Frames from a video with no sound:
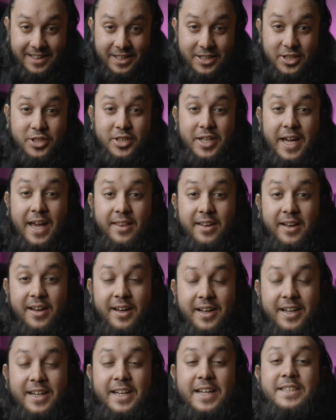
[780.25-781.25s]
together,
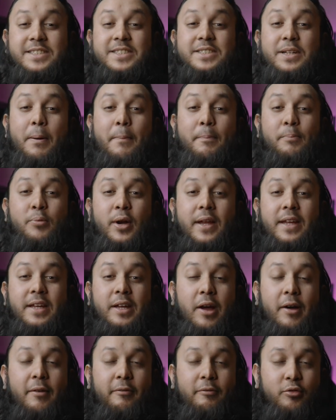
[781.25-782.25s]
let's break
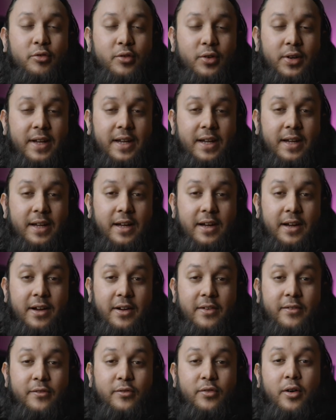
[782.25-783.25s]
free
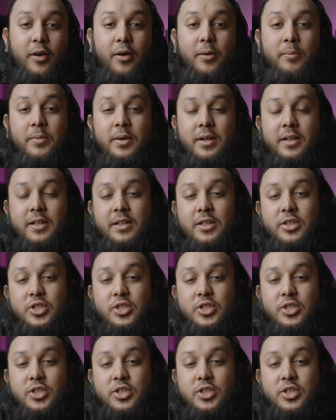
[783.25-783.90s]
from the